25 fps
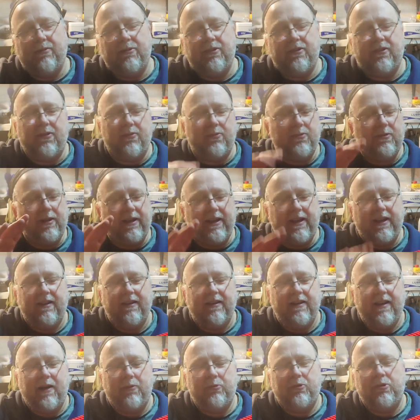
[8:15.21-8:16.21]
I would
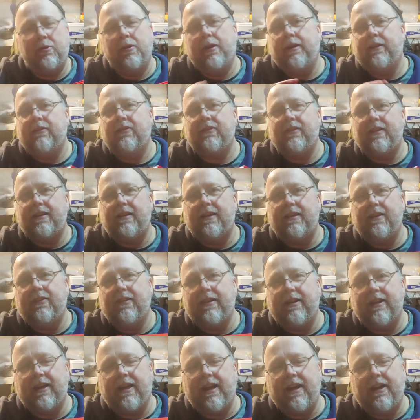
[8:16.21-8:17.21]
only like to see
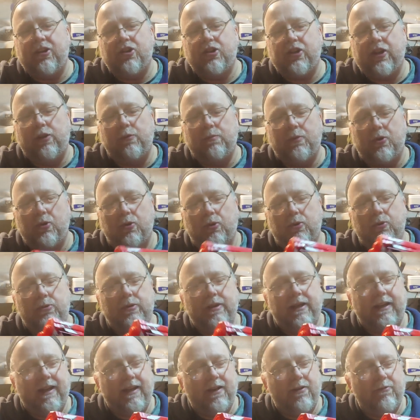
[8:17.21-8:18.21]
these in a kind of gel ball
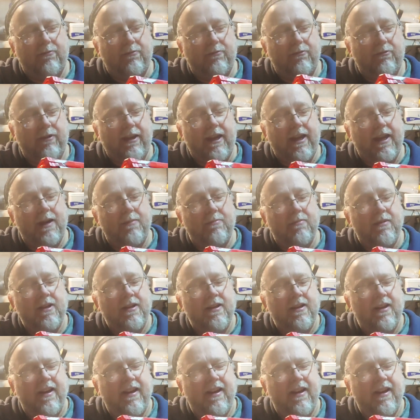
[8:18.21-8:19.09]
only kind of game.